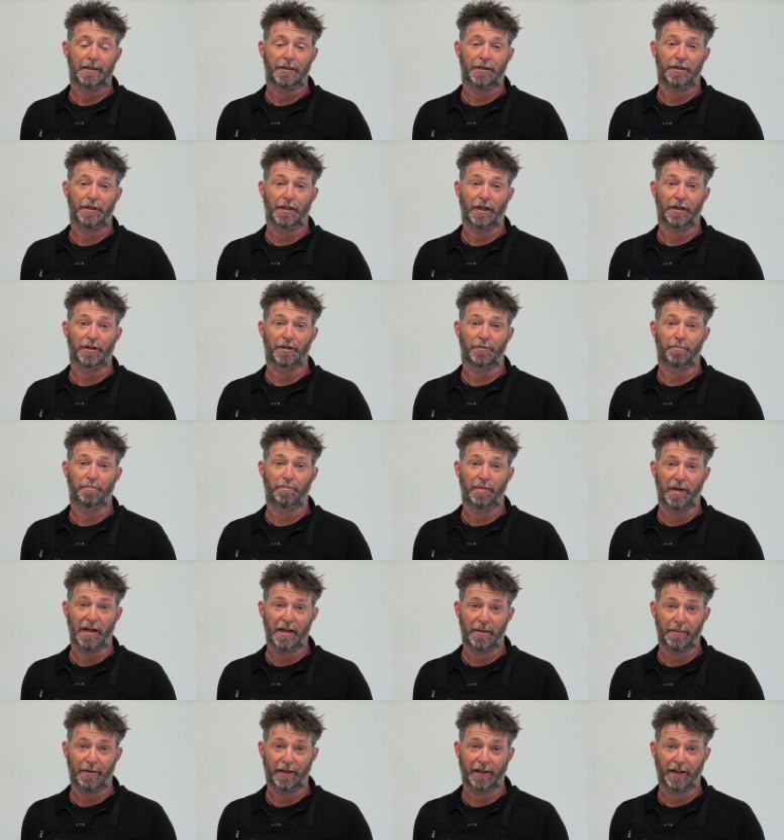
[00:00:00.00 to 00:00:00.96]
Just
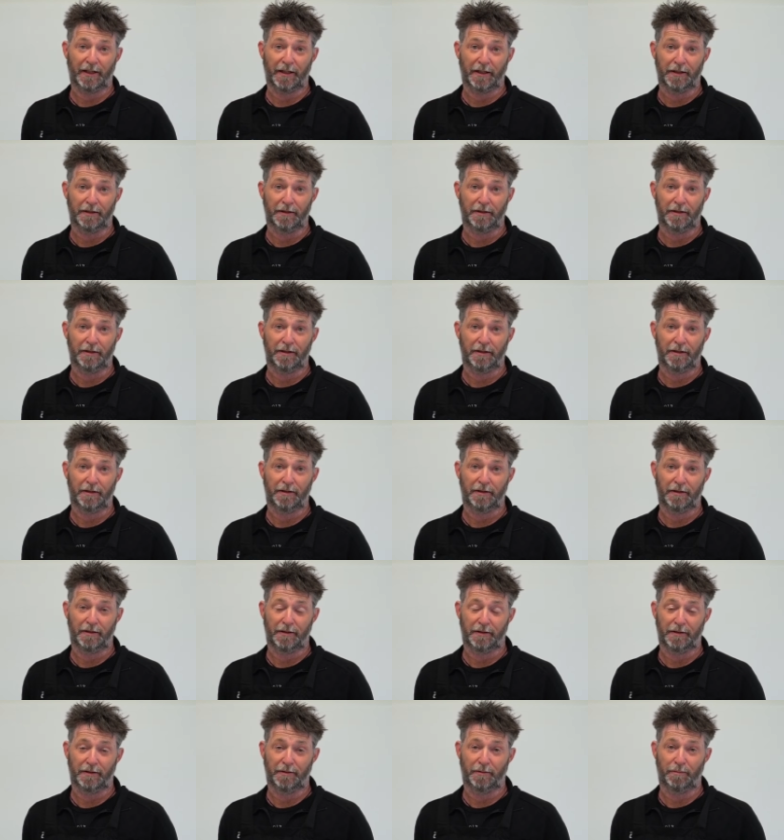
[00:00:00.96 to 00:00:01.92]
beaming in
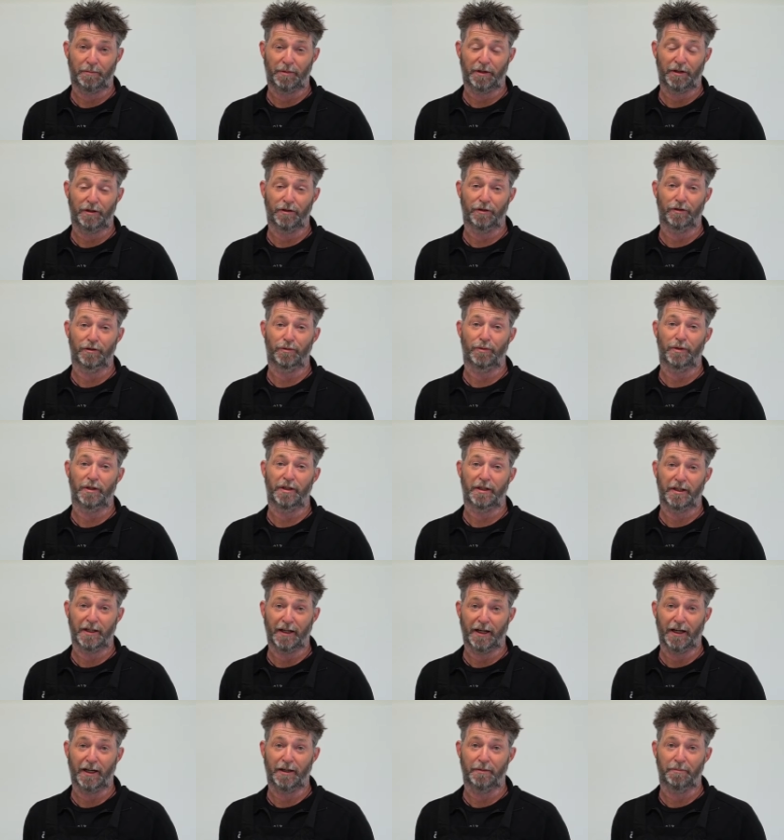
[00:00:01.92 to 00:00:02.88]
because we
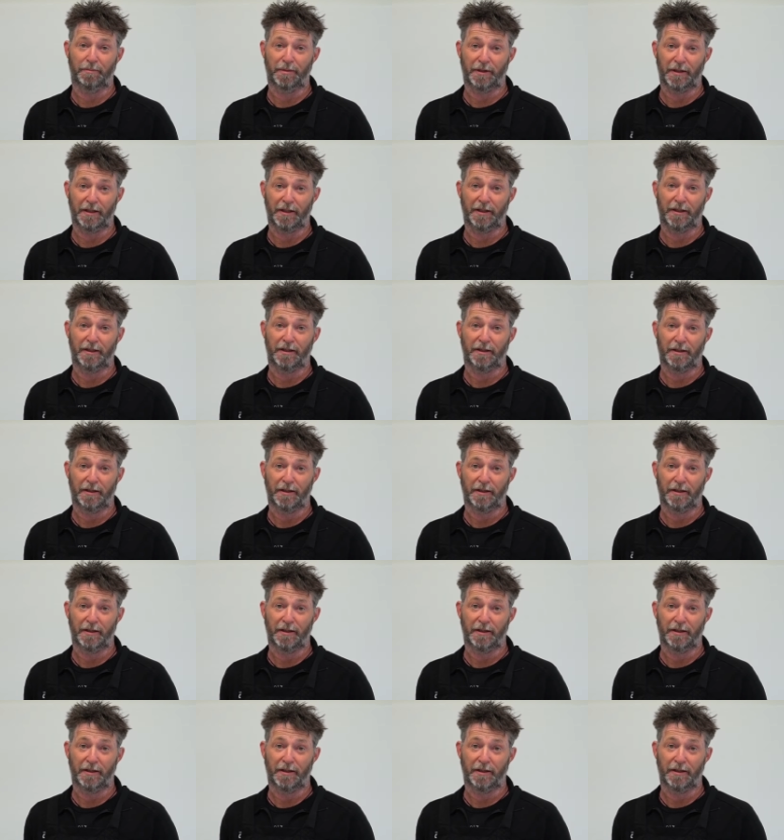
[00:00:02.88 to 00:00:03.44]
can't be